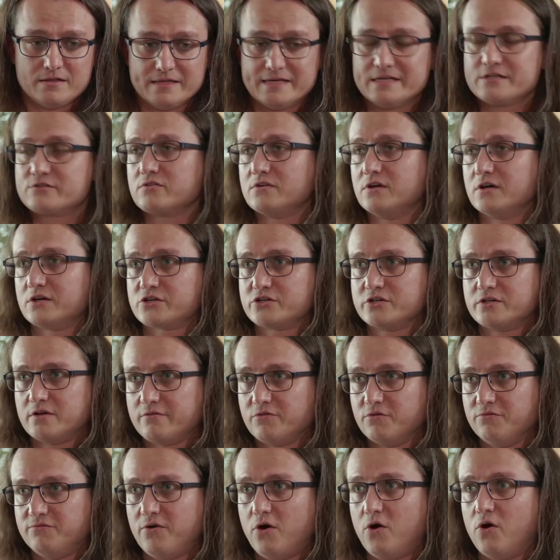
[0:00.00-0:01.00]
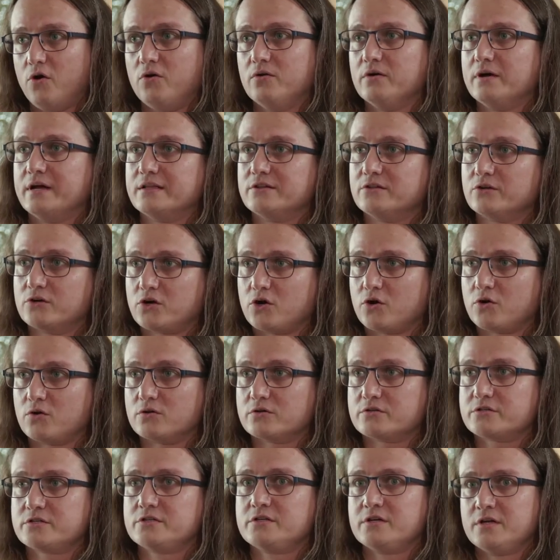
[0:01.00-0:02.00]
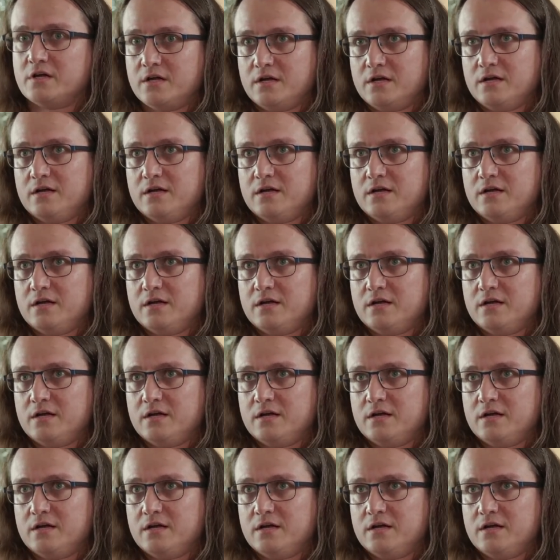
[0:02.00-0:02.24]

the introduction of the fall and the curse,